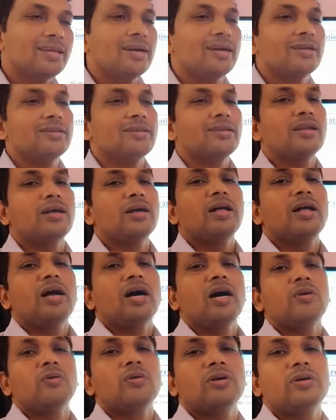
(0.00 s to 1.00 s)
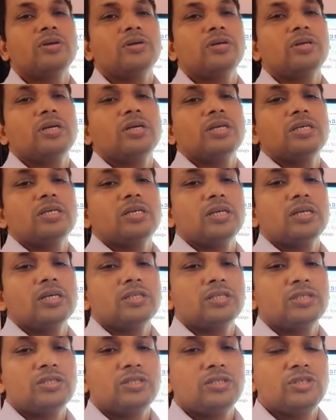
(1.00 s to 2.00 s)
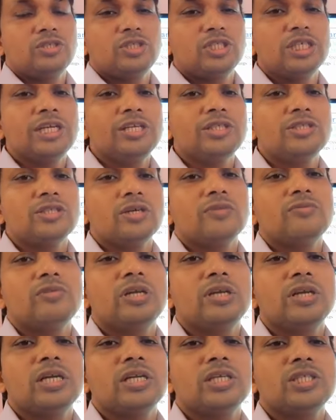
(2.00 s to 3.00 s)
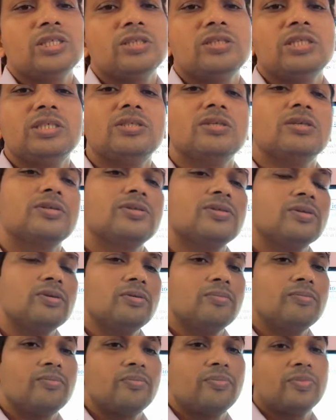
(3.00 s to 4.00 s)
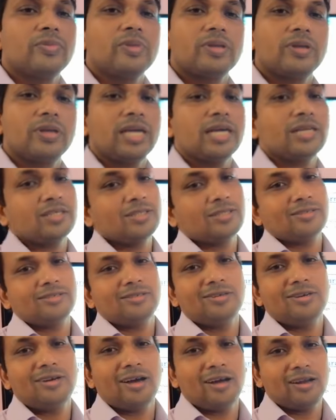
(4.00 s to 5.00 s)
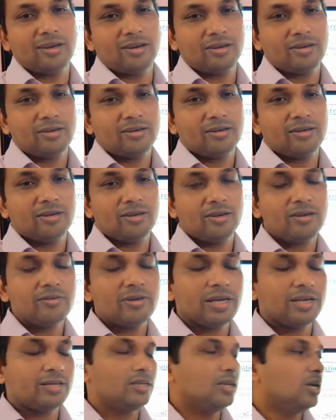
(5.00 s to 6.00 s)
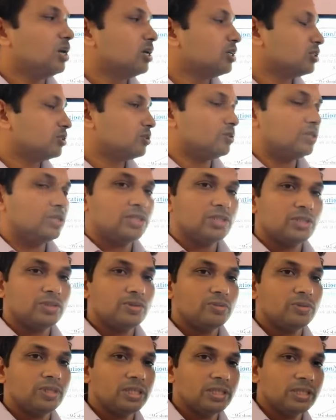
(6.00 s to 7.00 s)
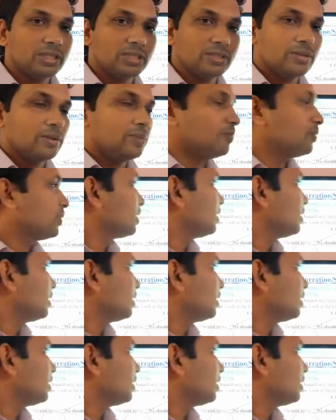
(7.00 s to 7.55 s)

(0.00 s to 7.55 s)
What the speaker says: then our change of the narration is also gets done. All right. So dear students,